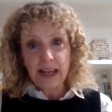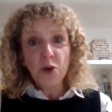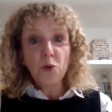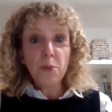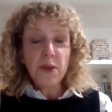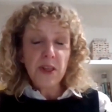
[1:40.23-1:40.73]

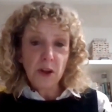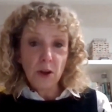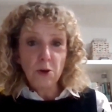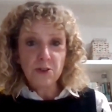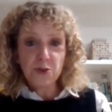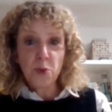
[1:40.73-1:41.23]
will be the
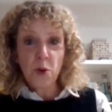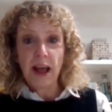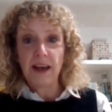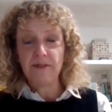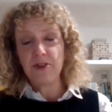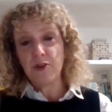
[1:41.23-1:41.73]
Lord's
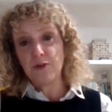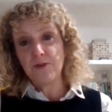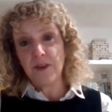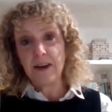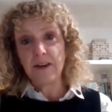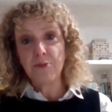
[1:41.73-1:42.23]
Prayer for your
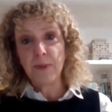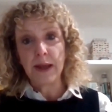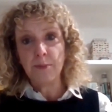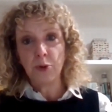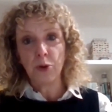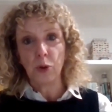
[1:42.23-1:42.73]
five
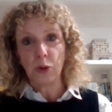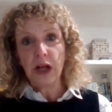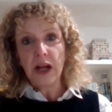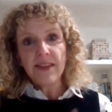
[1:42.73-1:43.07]
people,